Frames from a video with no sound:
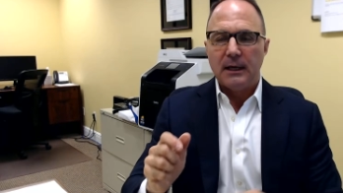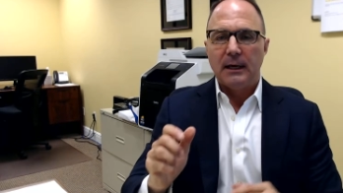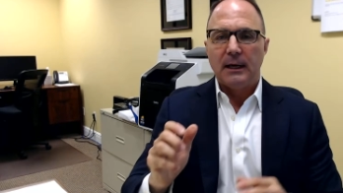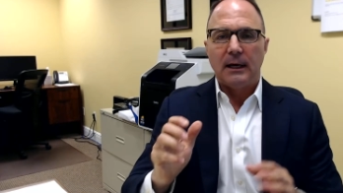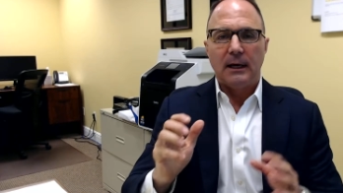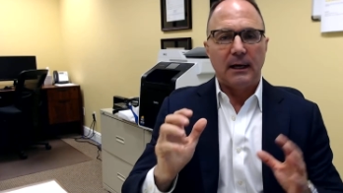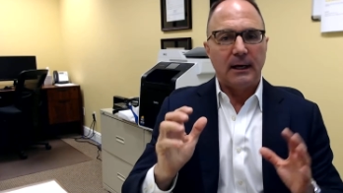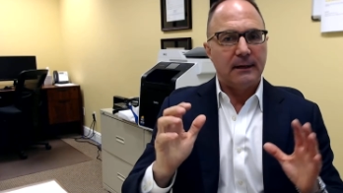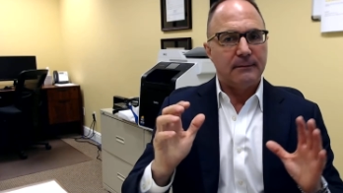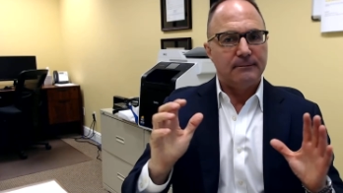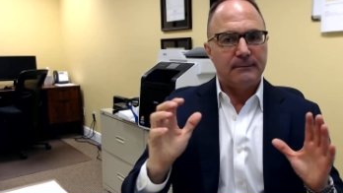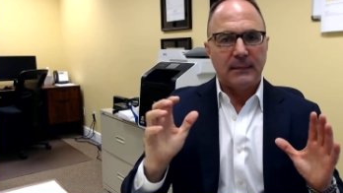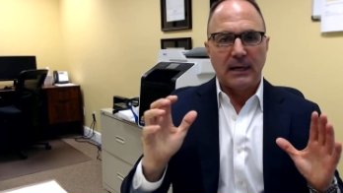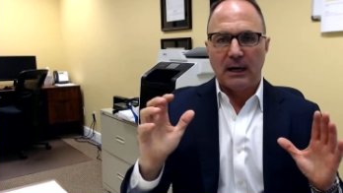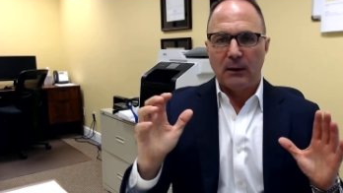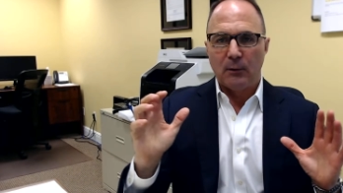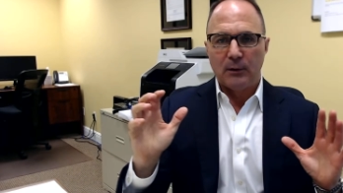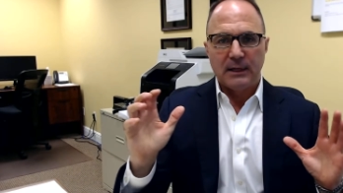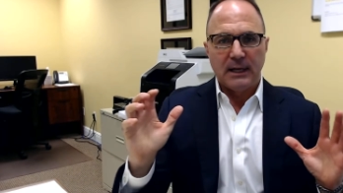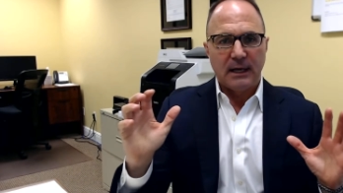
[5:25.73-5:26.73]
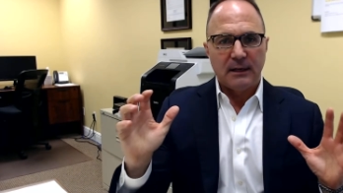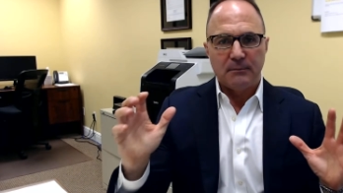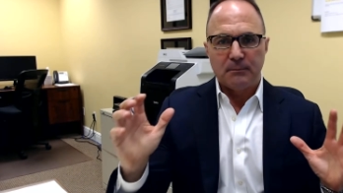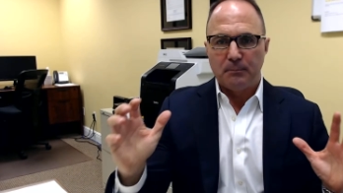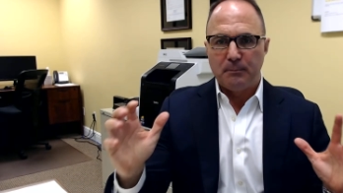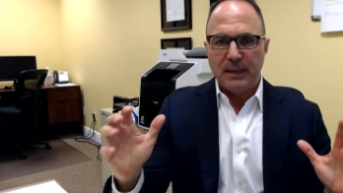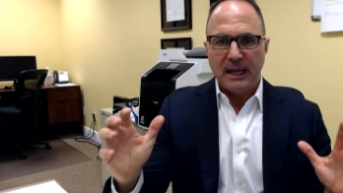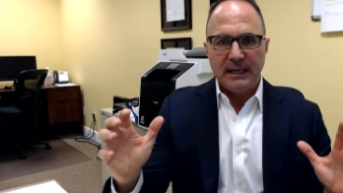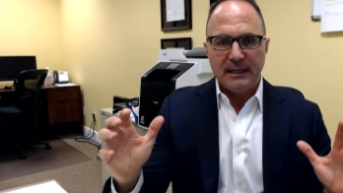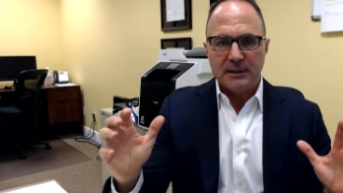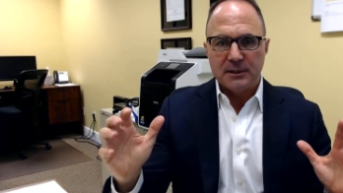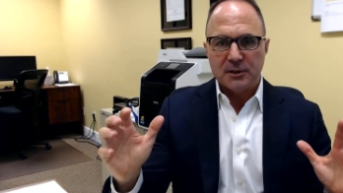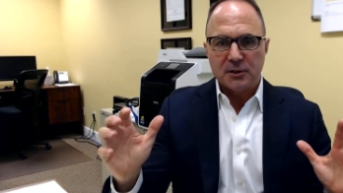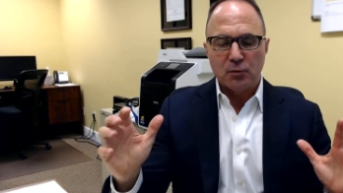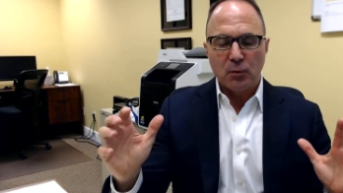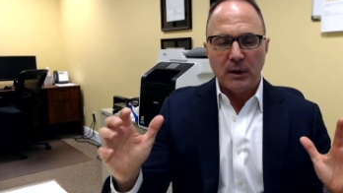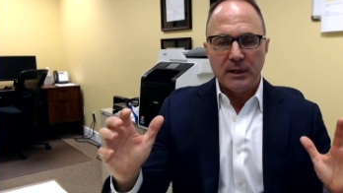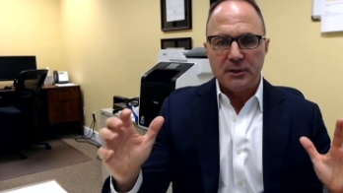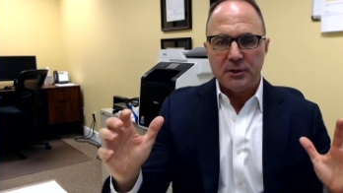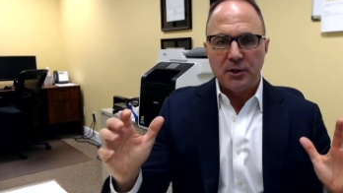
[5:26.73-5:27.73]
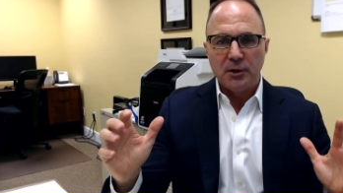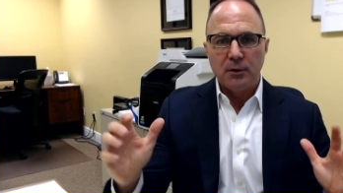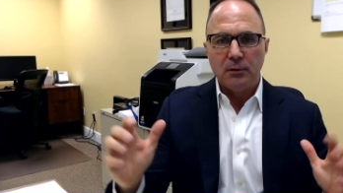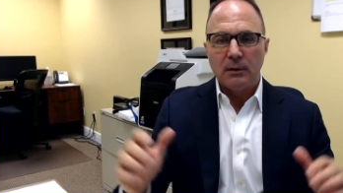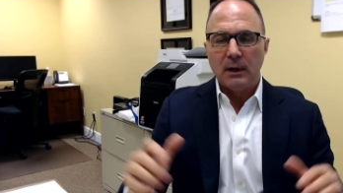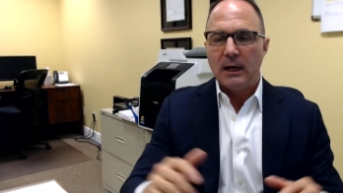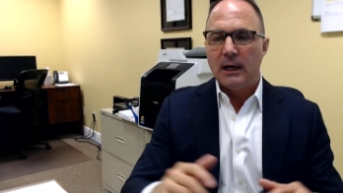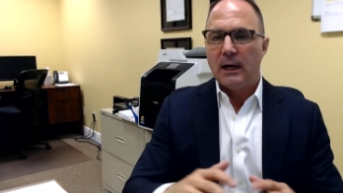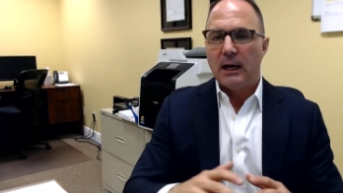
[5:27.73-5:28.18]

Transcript: Uh, I will not bait and switch you.